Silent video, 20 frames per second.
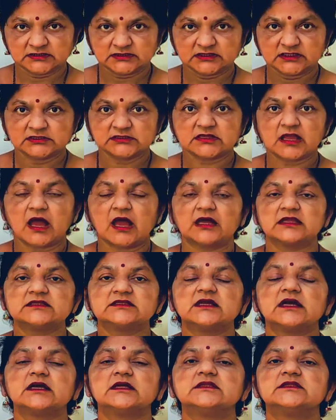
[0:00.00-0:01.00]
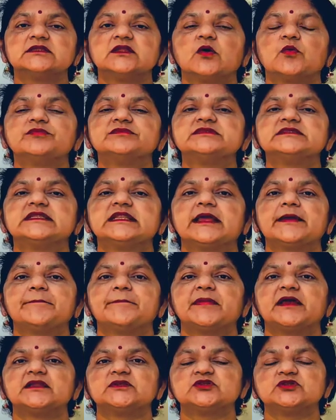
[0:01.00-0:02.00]
Teachers are just
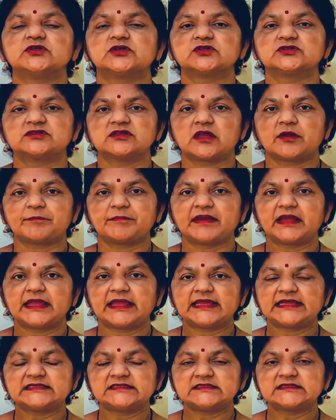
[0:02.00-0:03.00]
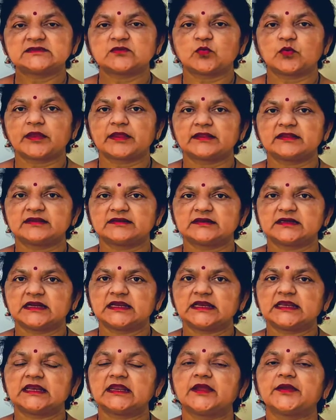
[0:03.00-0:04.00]
next to super being for
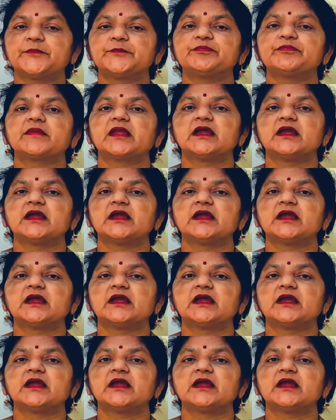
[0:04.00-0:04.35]
children.